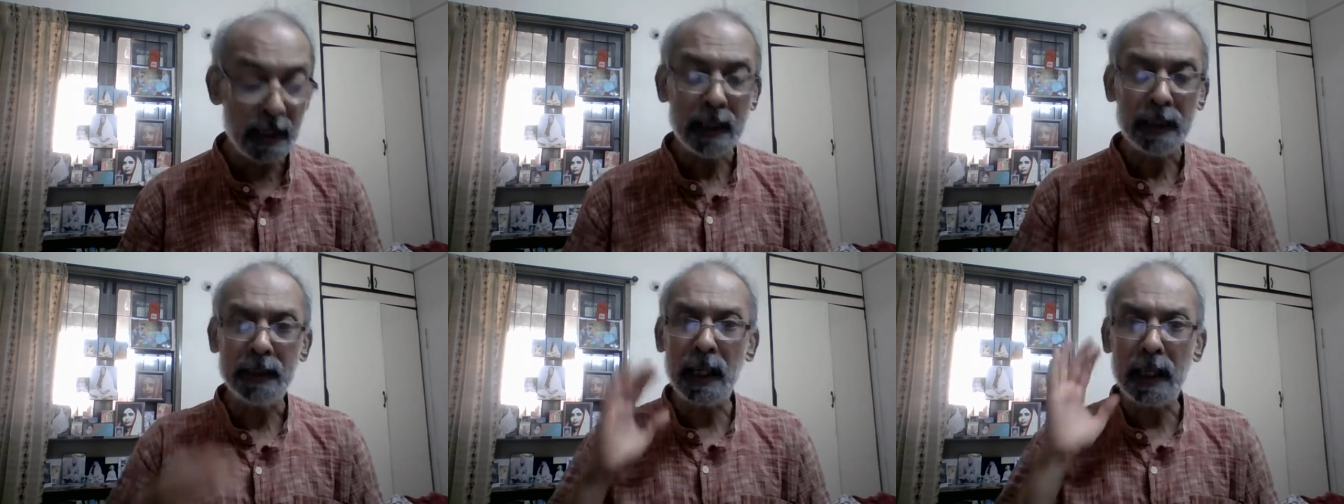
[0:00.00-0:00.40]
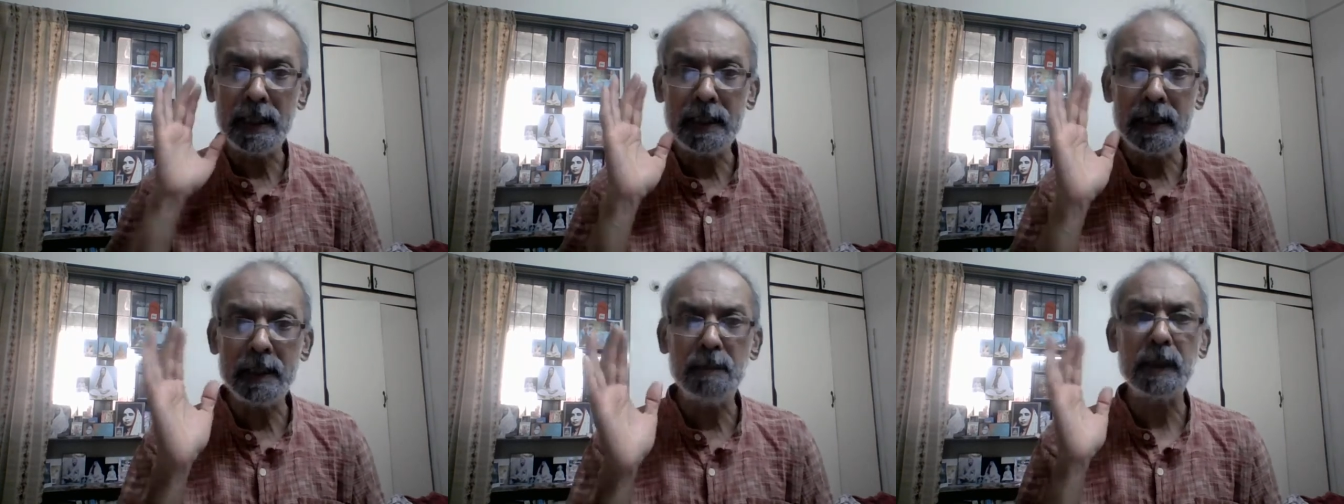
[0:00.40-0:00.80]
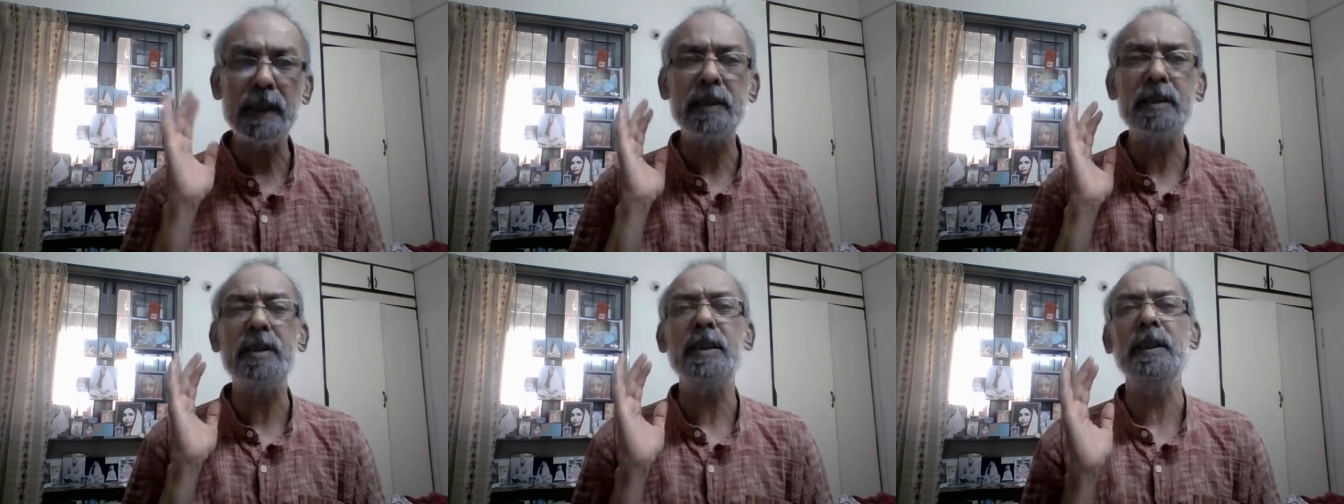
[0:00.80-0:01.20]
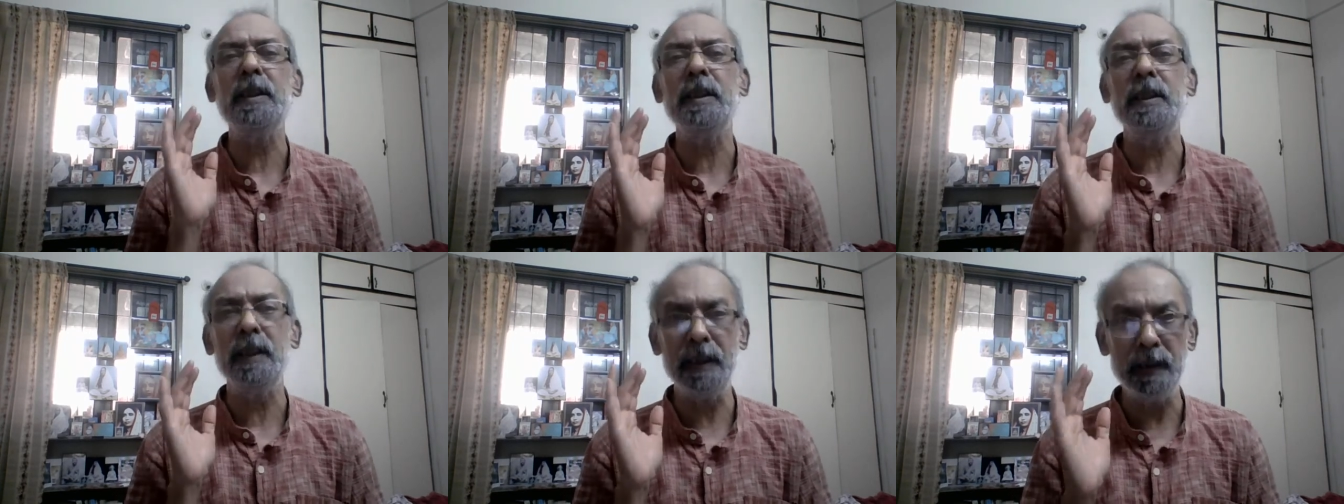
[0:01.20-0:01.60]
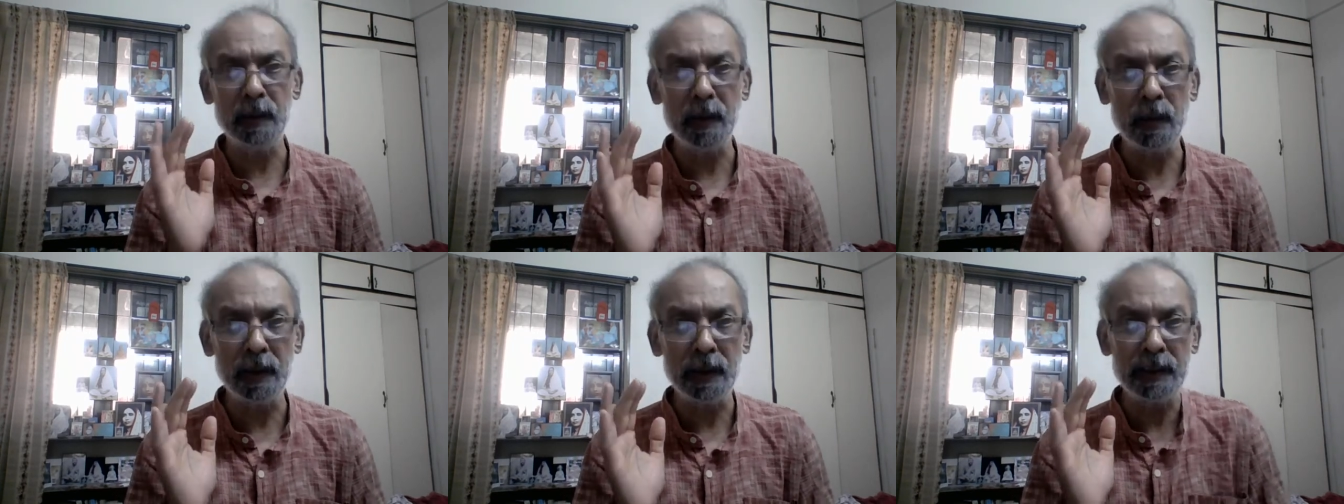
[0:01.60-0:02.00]
the ultimate
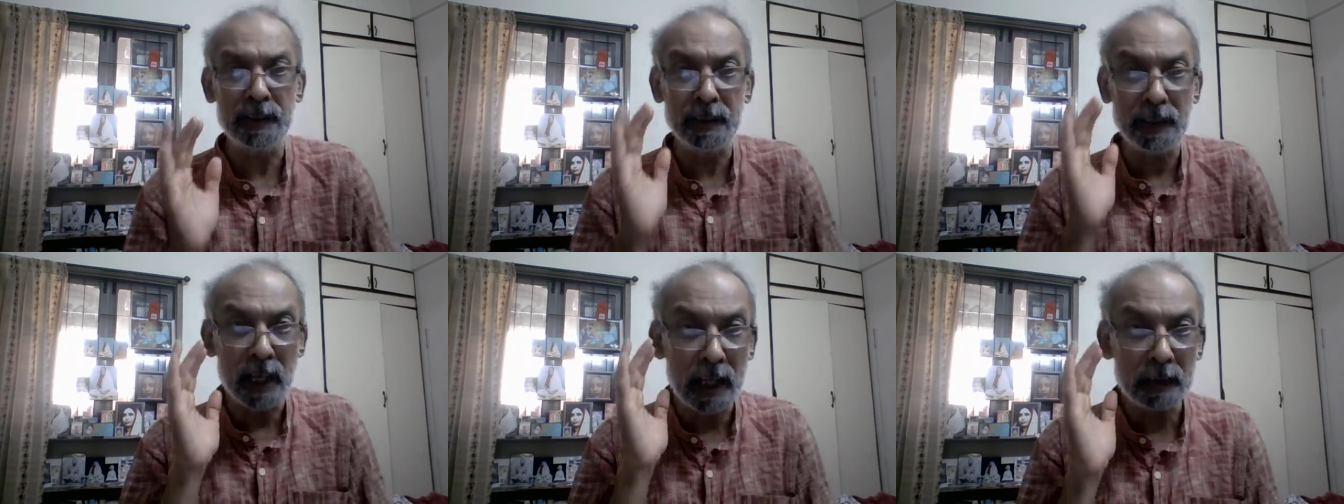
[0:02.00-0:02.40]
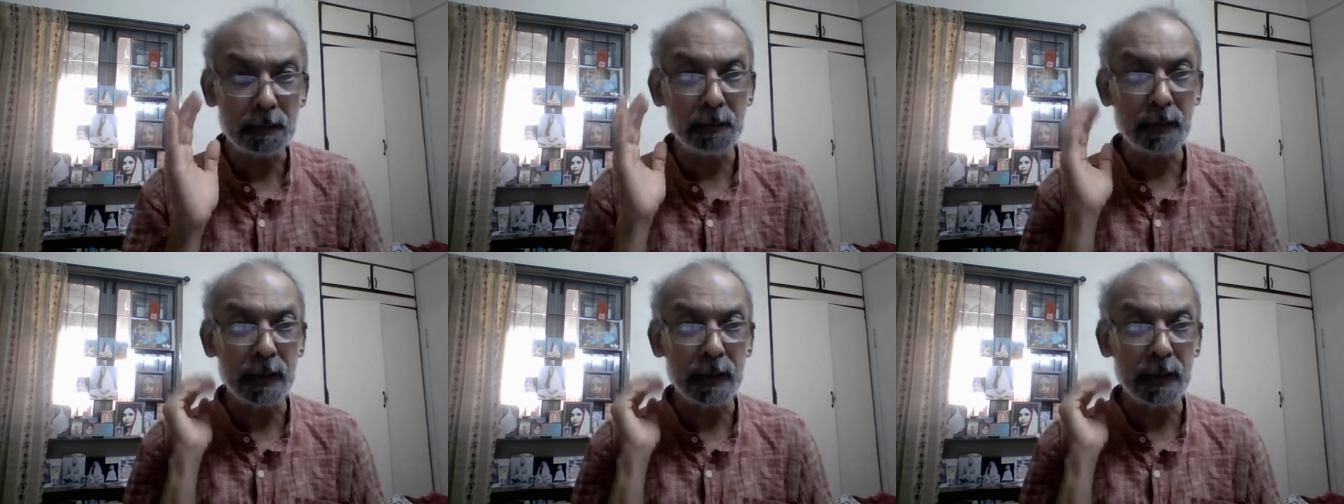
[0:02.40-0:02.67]
knowledge, the Atma